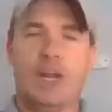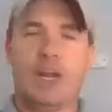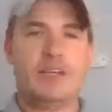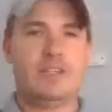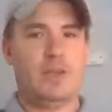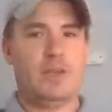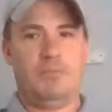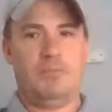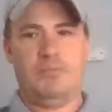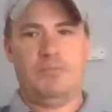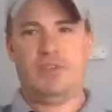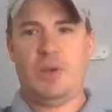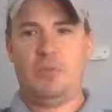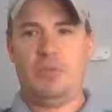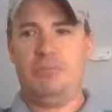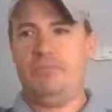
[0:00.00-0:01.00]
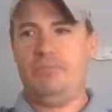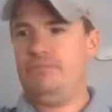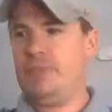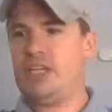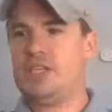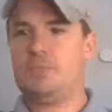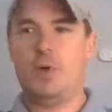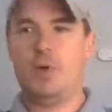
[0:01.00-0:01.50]
has some
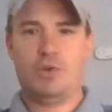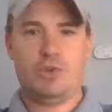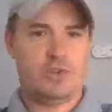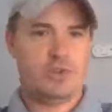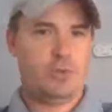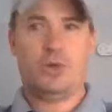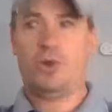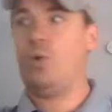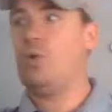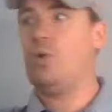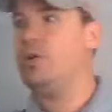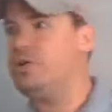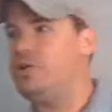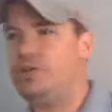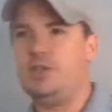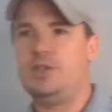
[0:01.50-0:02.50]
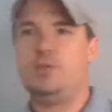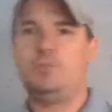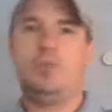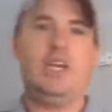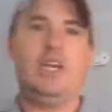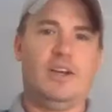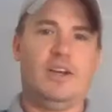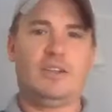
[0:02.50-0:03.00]
exposure to it. Oranges,
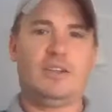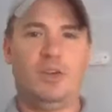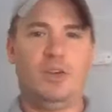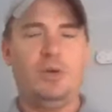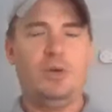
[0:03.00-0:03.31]
peanuts,